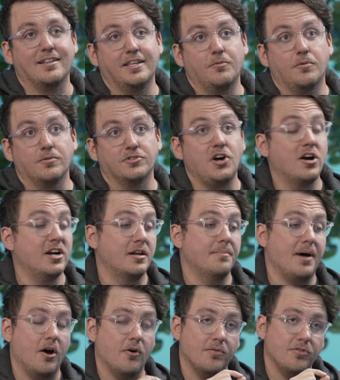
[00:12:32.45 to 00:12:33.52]
when we're talking
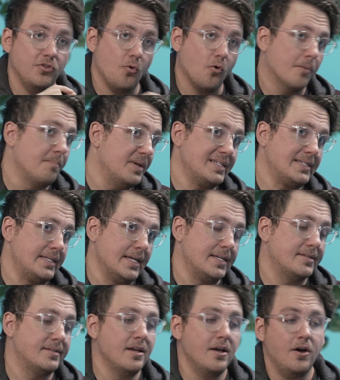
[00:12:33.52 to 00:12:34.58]
about your business,